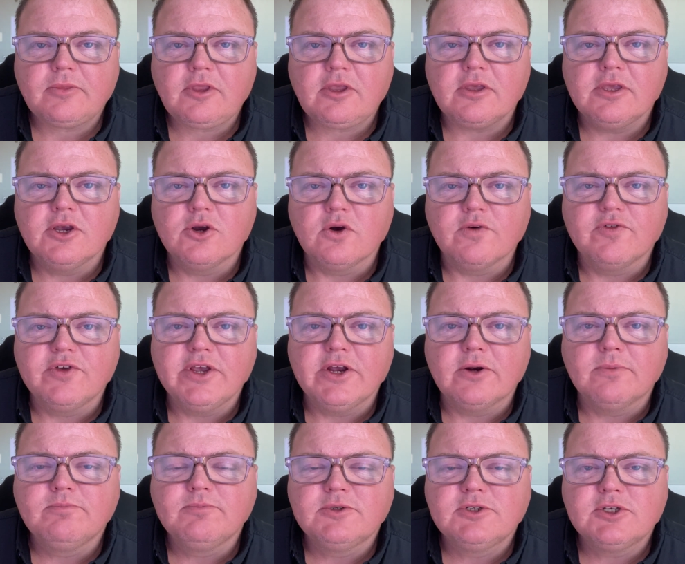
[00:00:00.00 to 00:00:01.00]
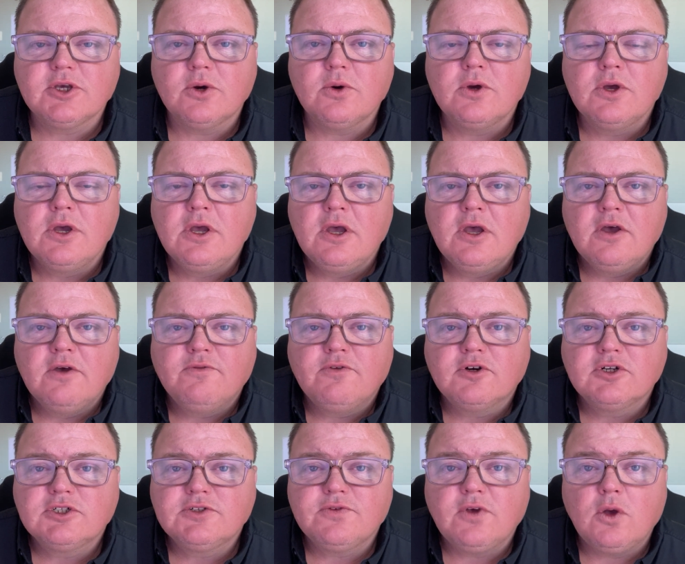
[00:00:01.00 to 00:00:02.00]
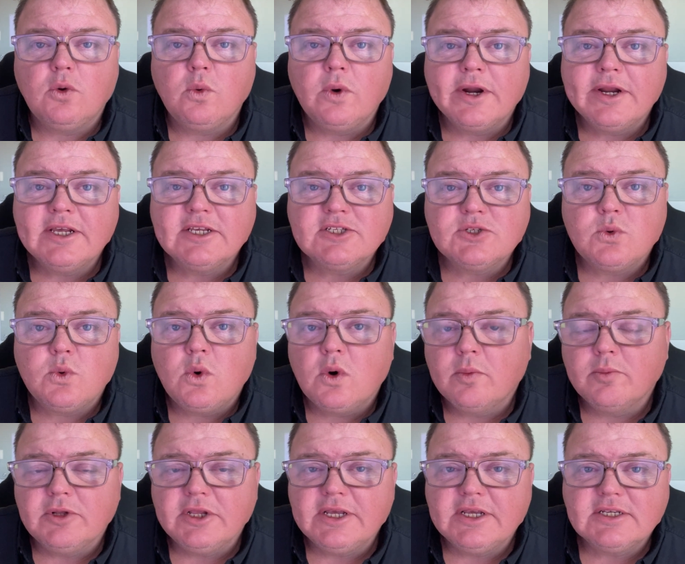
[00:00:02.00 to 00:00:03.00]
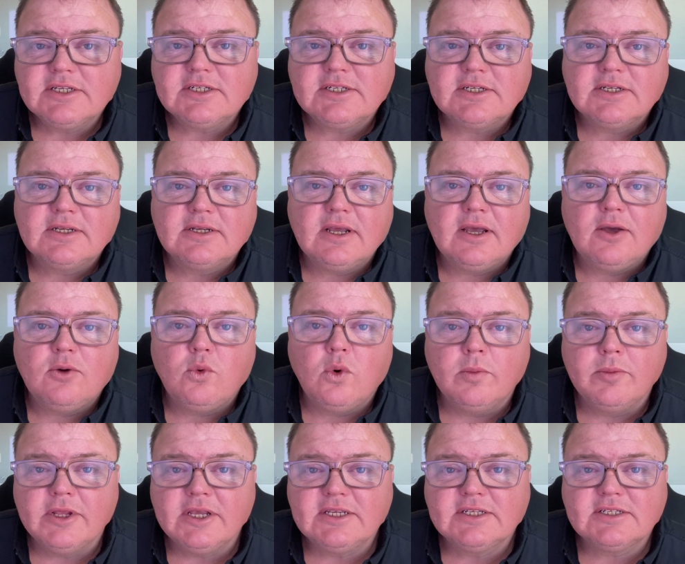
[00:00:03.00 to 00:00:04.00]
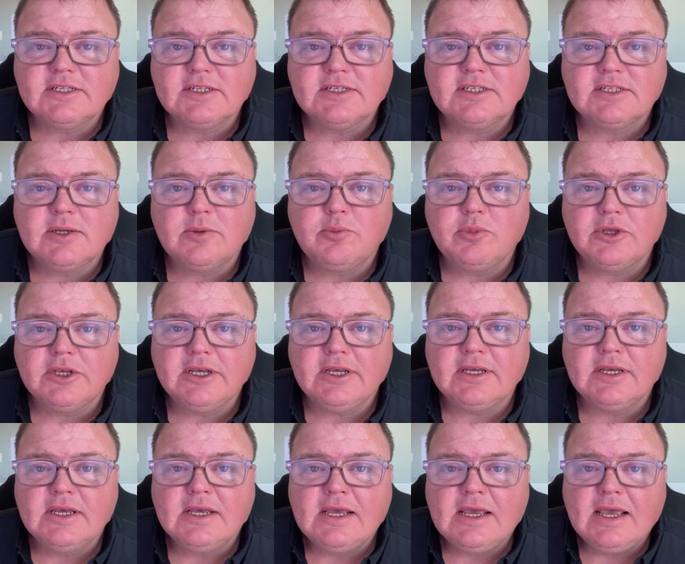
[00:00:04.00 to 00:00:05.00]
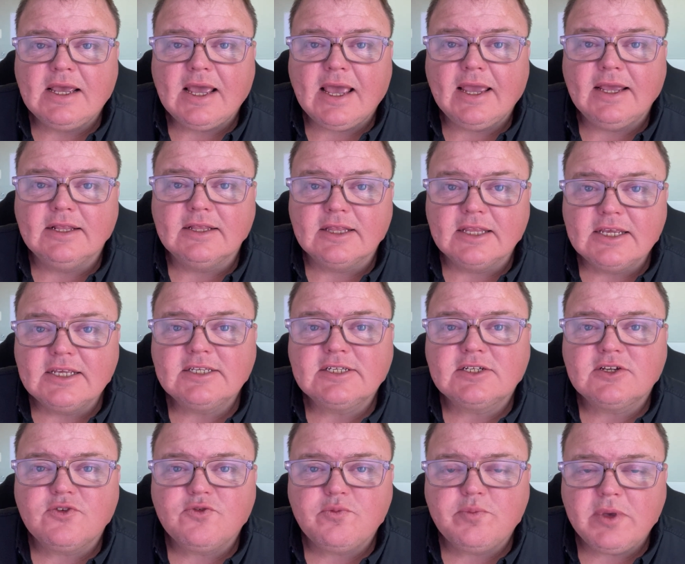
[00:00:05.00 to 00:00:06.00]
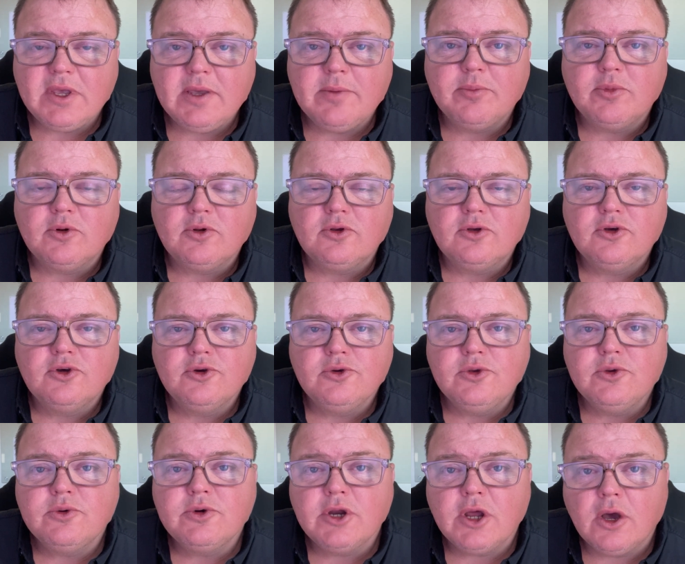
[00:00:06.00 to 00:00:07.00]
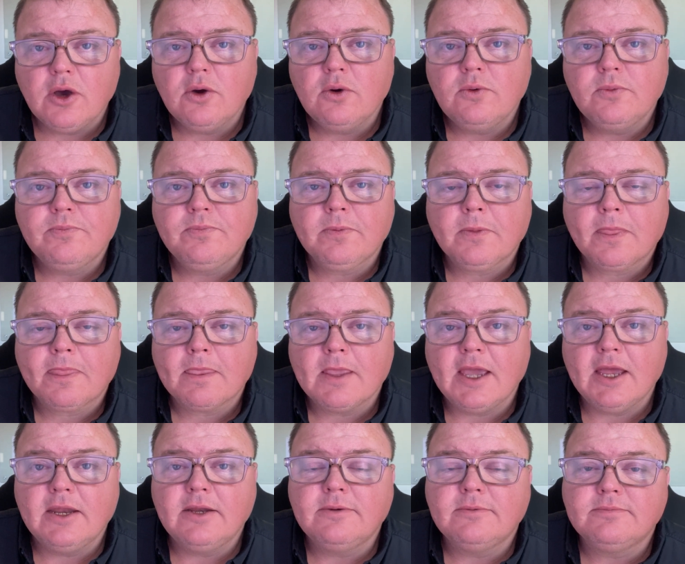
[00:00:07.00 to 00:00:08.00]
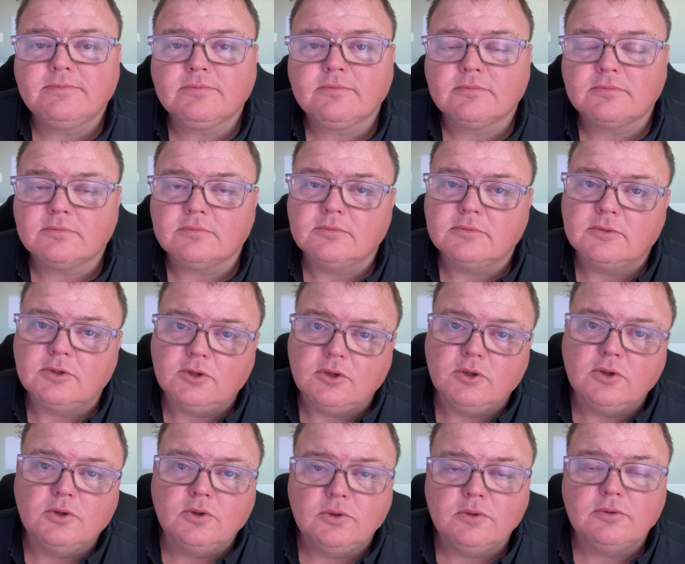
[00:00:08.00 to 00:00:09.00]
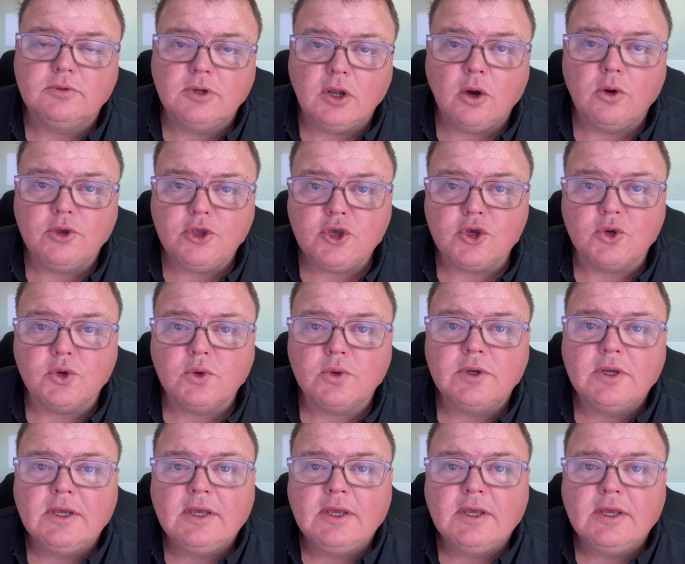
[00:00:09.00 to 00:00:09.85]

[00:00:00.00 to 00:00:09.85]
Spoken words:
year over year. So first of all, what is a warm list? A warm list is simply a list of people who you know and who know you,